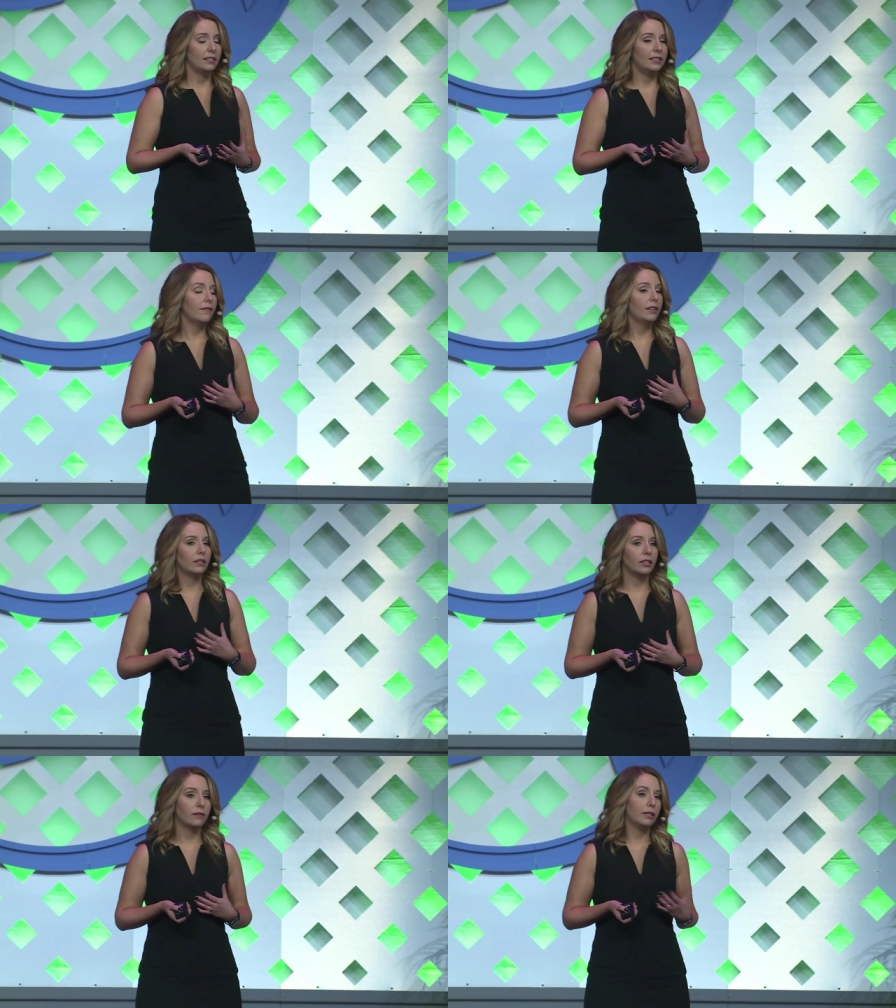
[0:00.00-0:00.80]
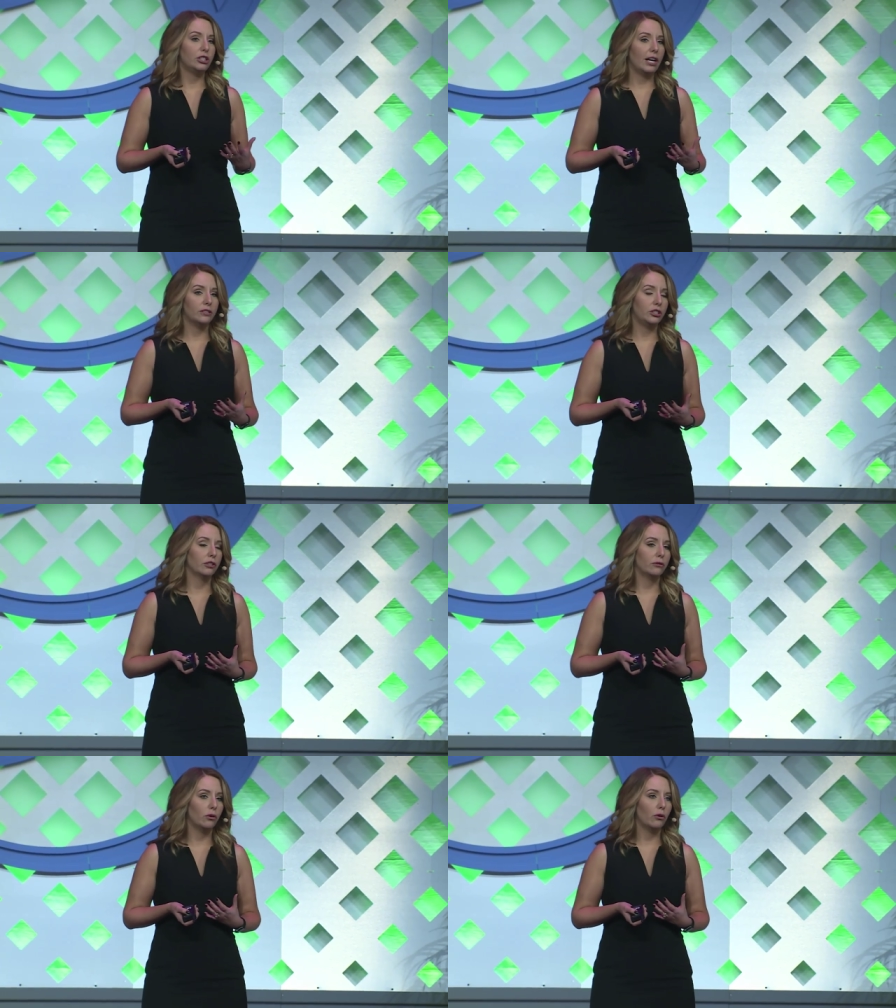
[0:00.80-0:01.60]
definitely reach out to
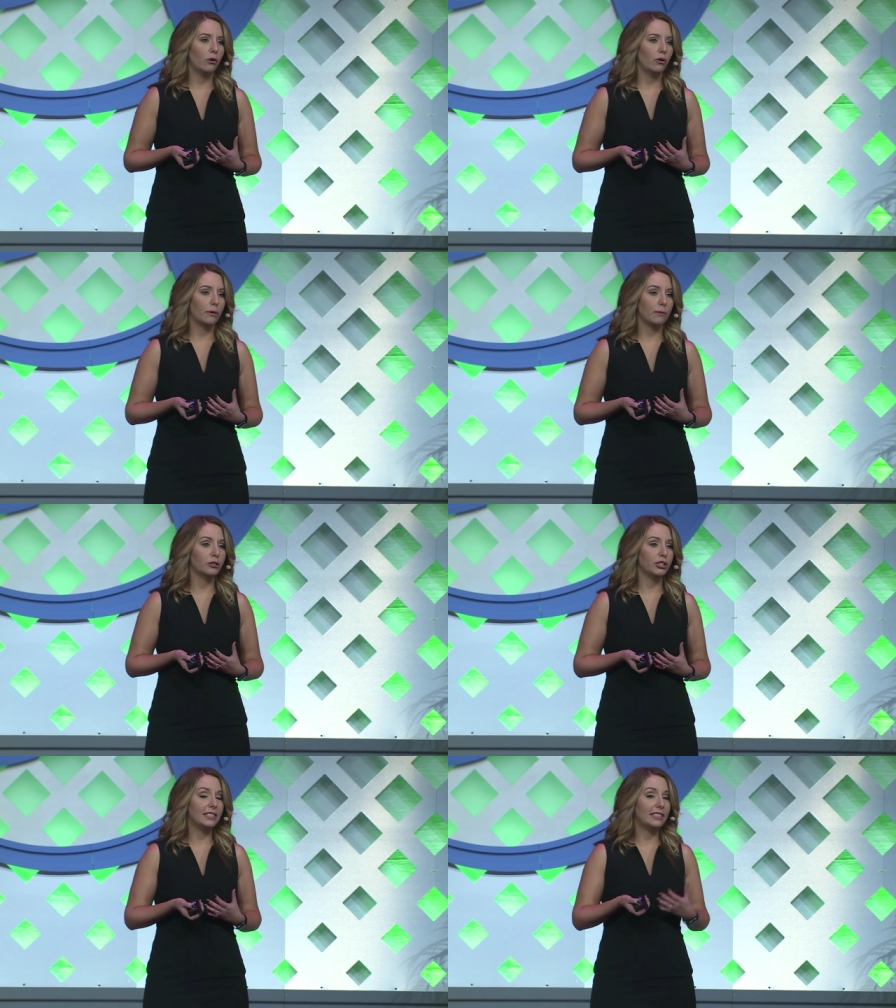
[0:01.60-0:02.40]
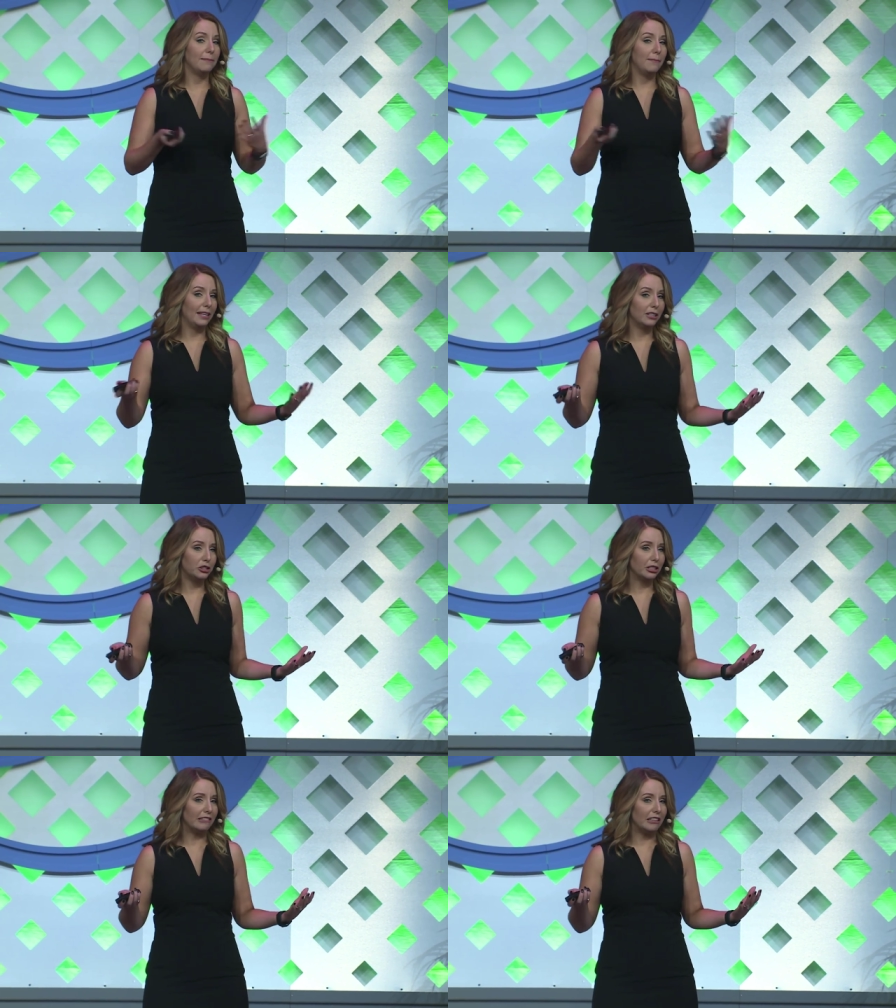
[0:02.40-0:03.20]
your local emergency
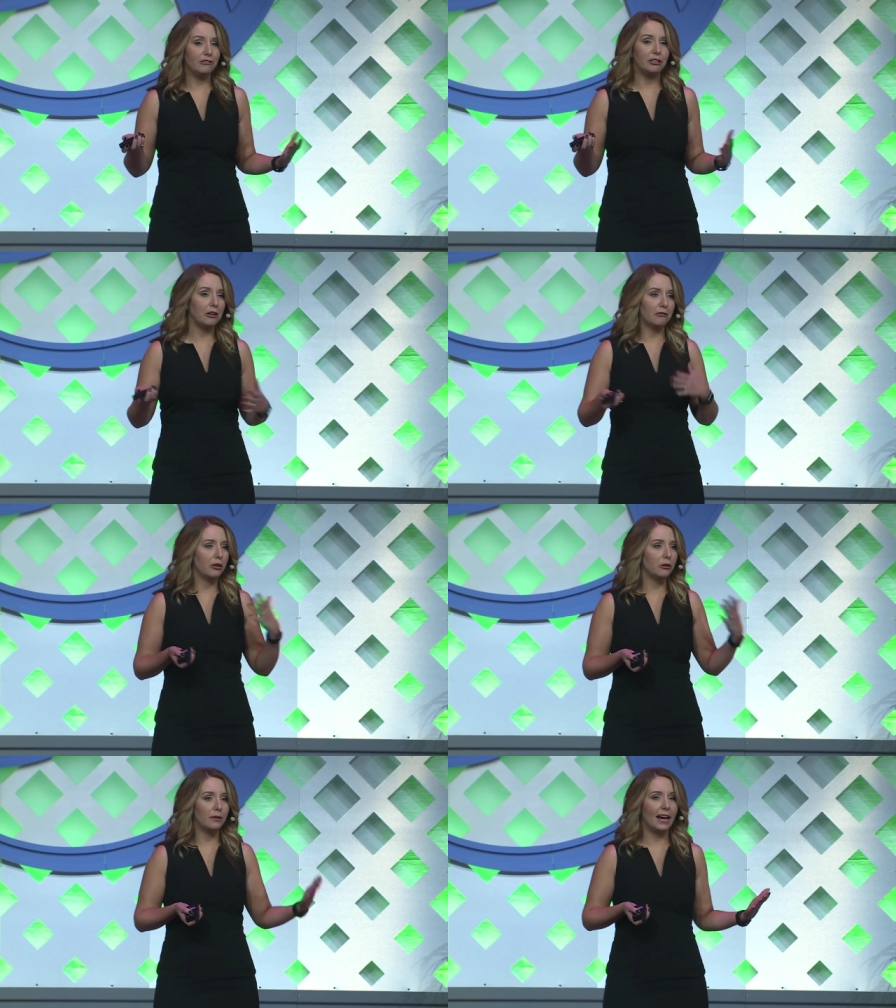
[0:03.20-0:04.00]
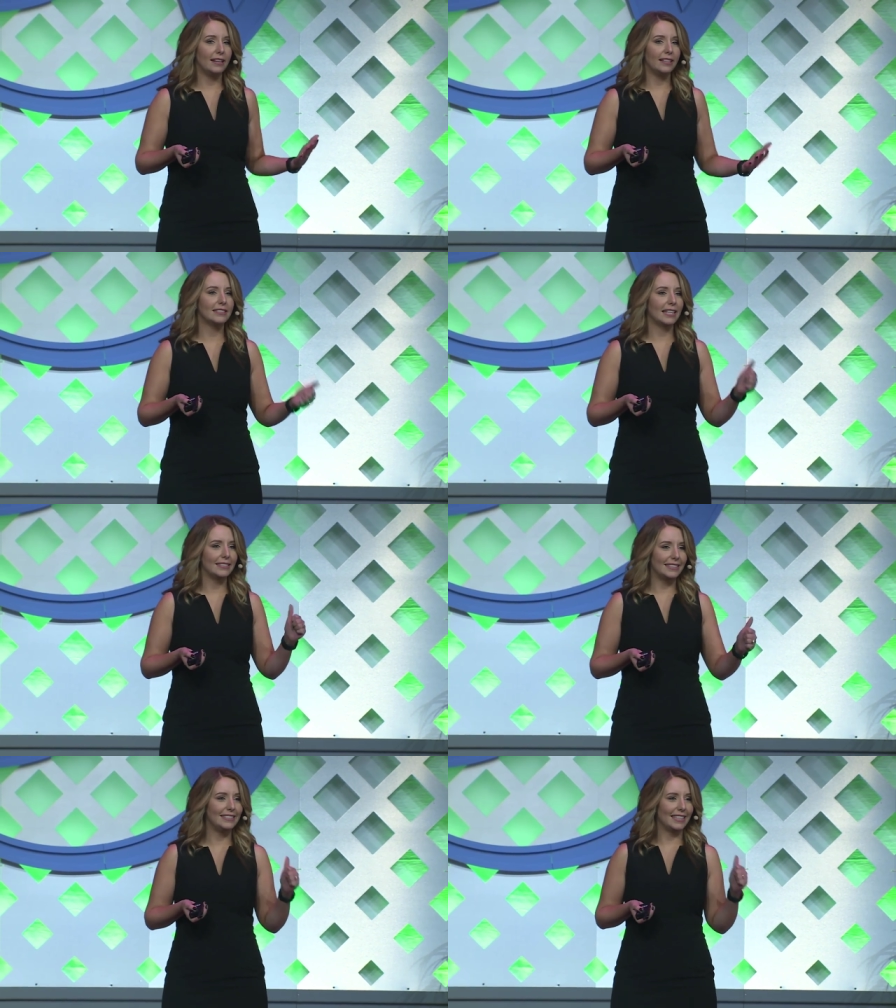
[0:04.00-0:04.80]
manager. If you don't know who that is, I
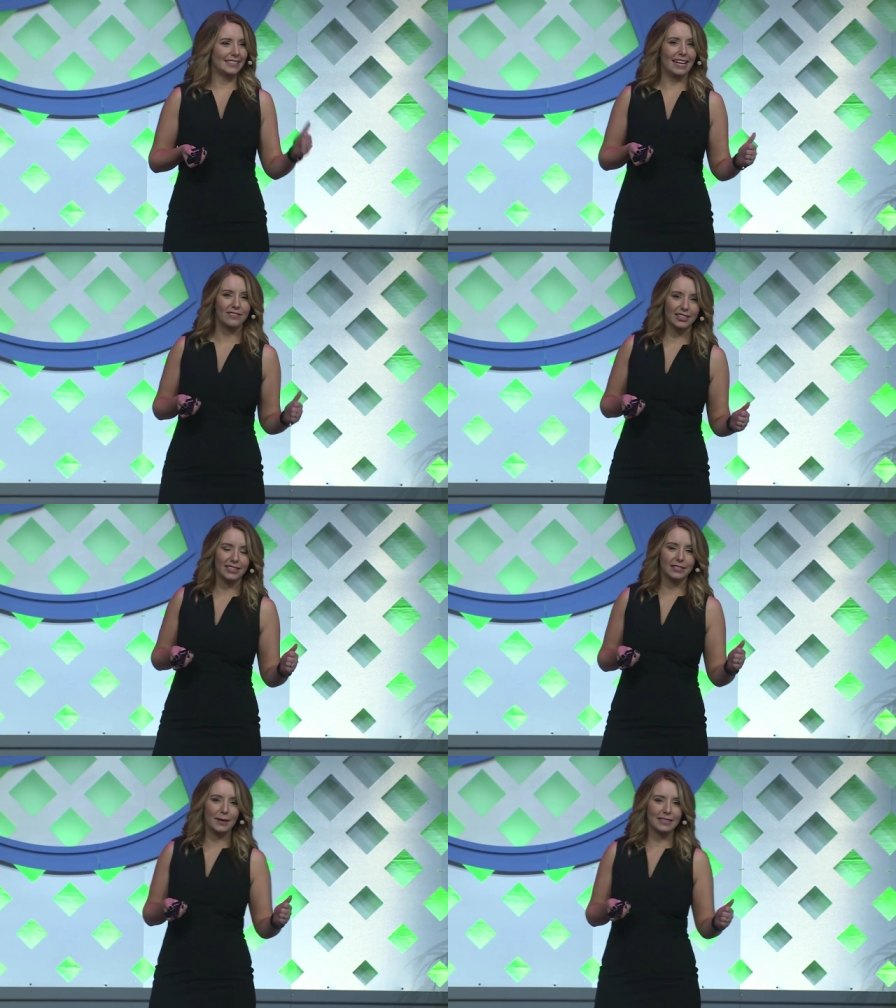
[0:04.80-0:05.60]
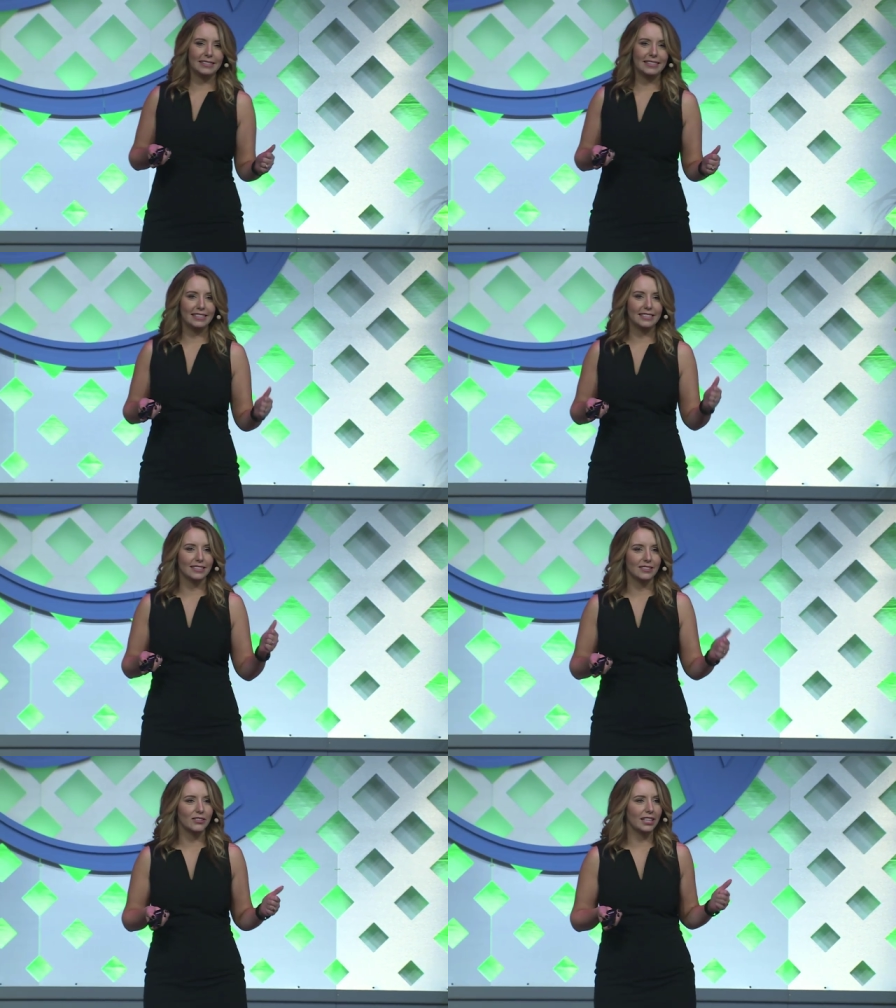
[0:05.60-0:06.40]
suggest after this
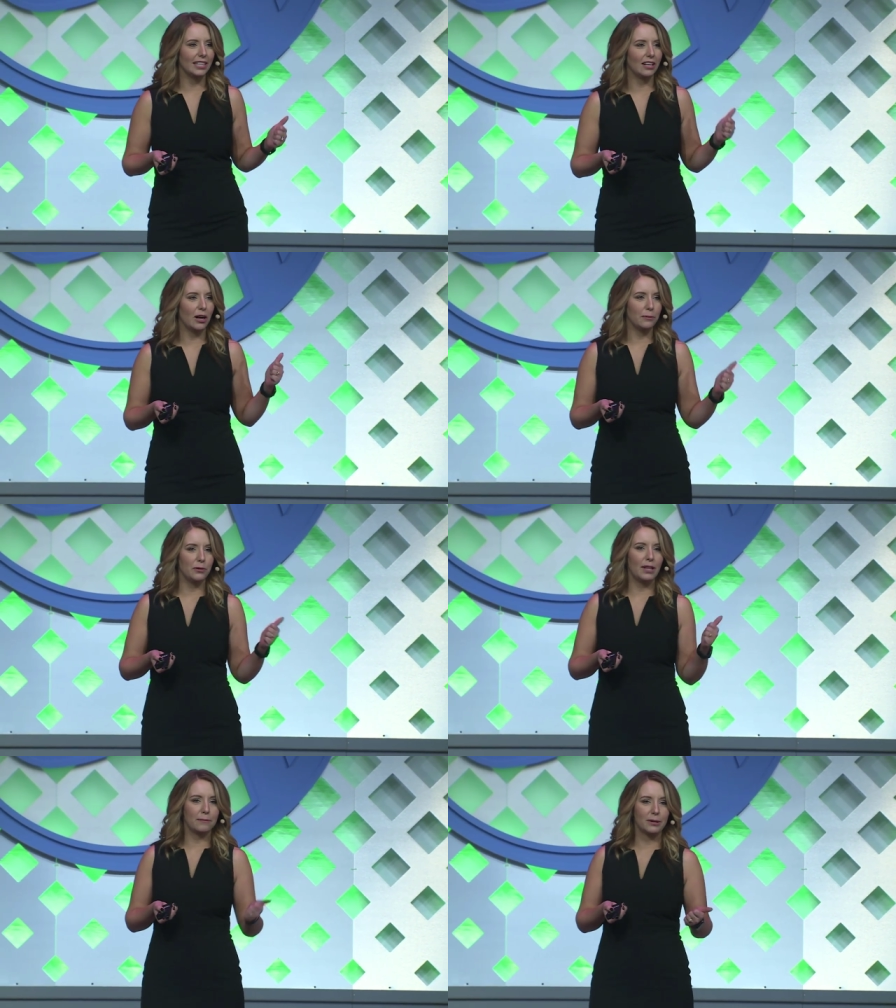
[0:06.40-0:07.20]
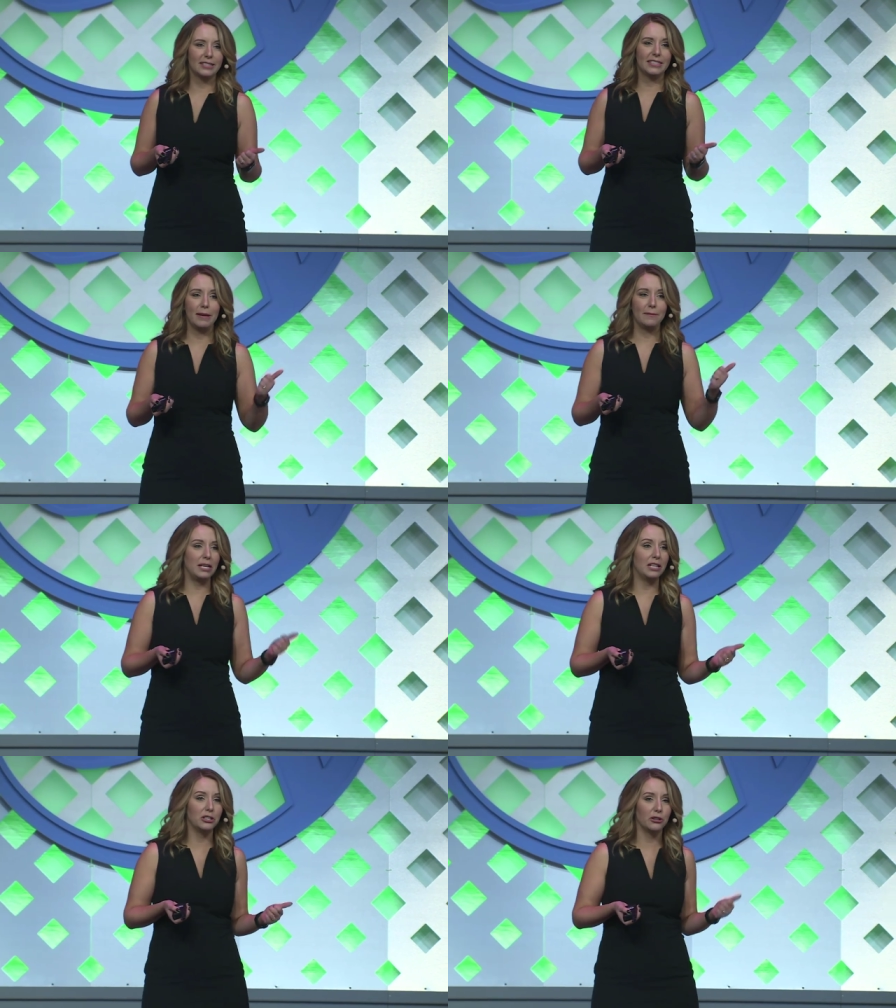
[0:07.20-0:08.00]
presentation looking up who that person may
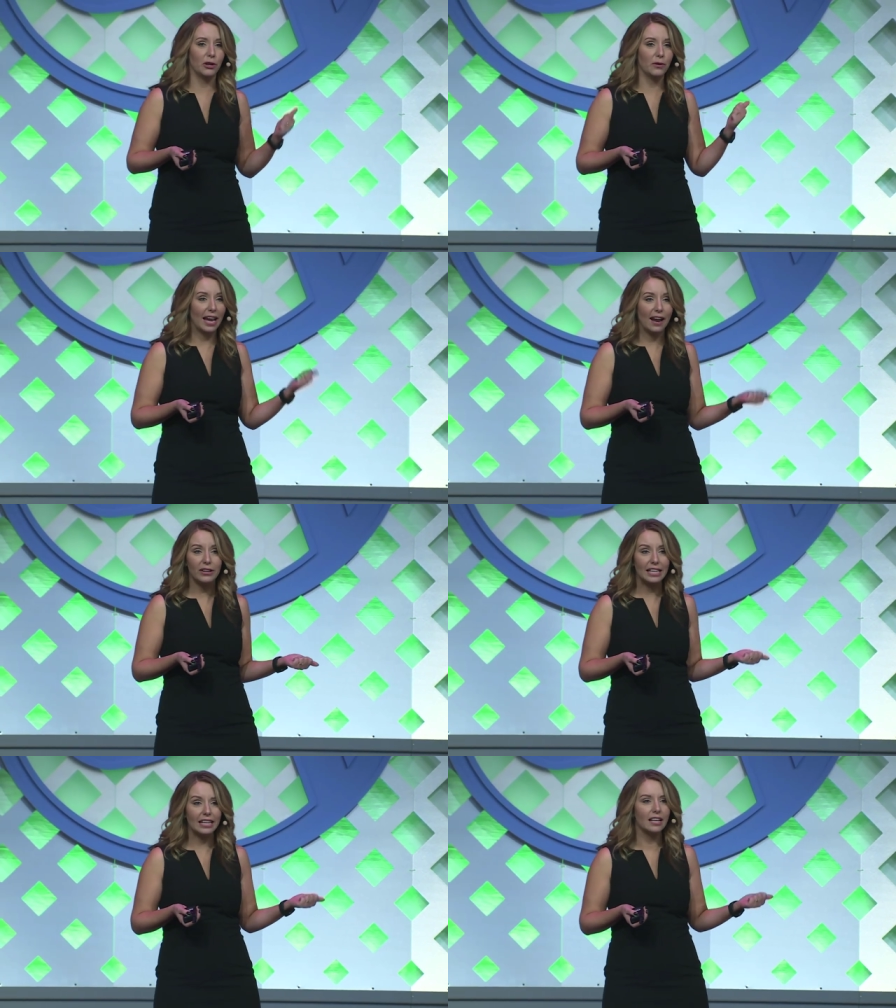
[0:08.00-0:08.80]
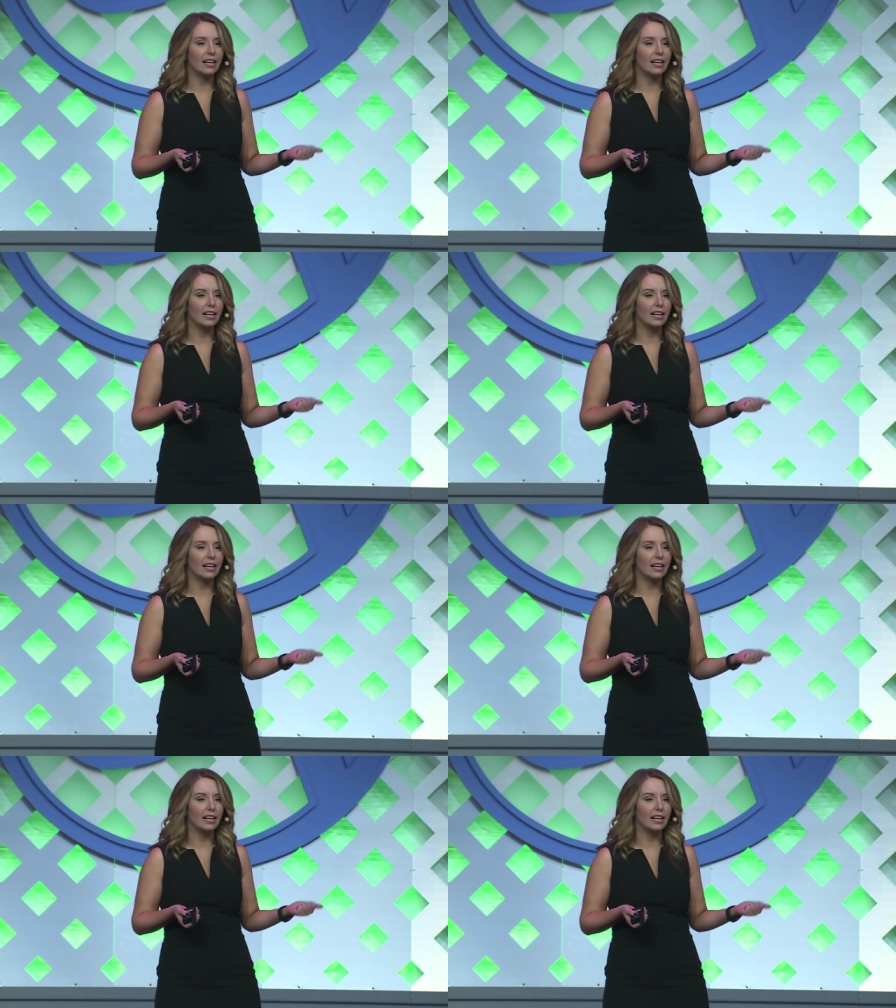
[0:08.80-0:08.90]
be in your locality